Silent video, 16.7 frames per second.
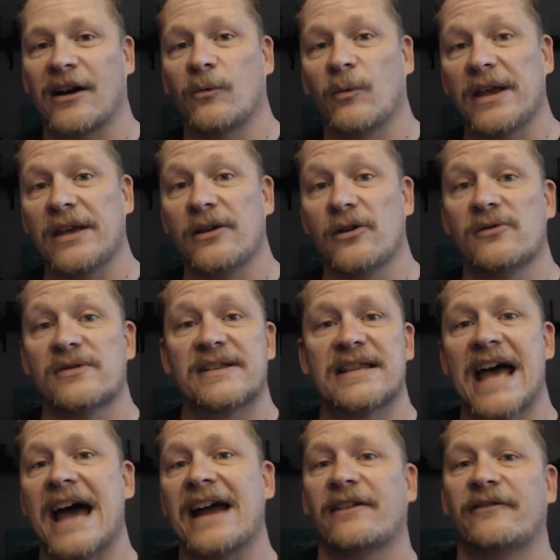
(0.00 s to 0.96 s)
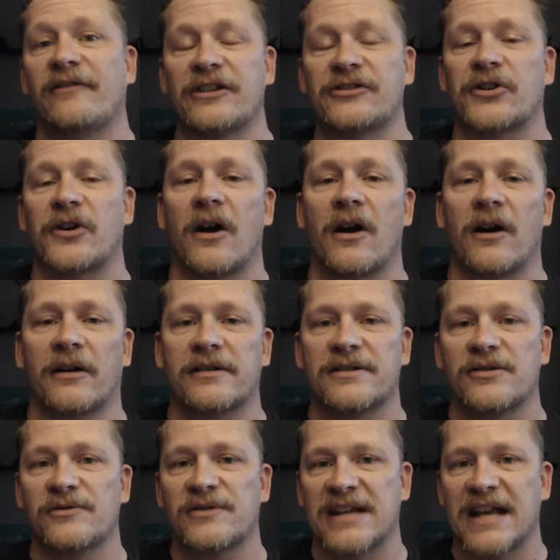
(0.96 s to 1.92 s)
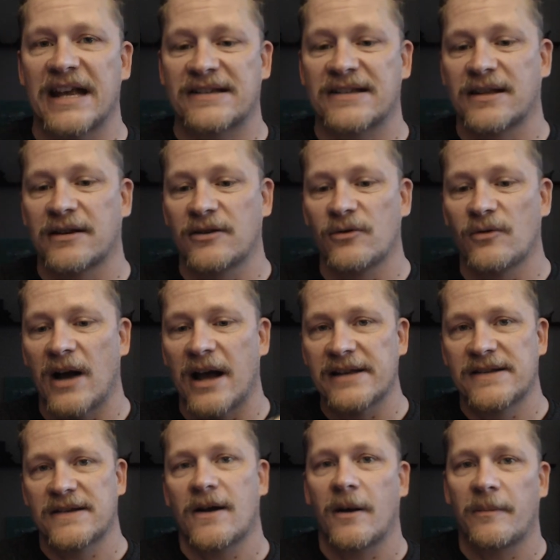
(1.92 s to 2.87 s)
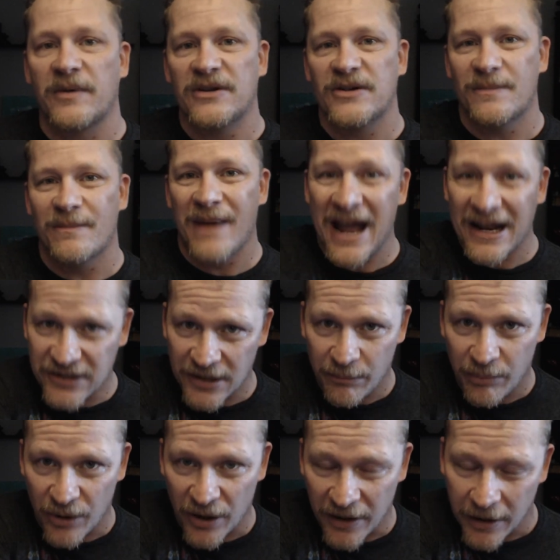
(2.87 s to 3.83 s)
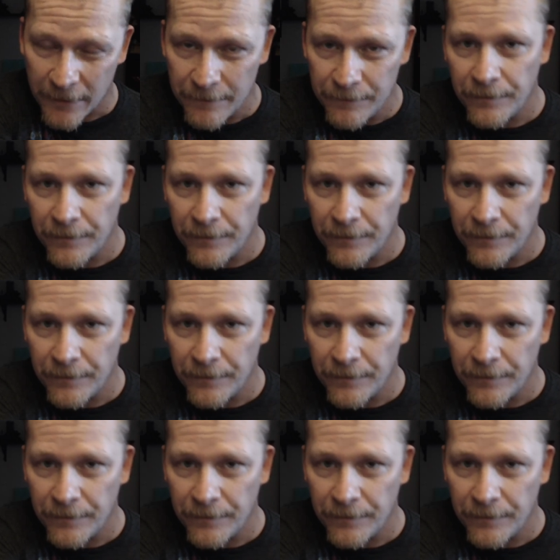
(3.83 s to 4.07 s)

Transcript: we used that adventure arc to test the new ICRPG Magic Book,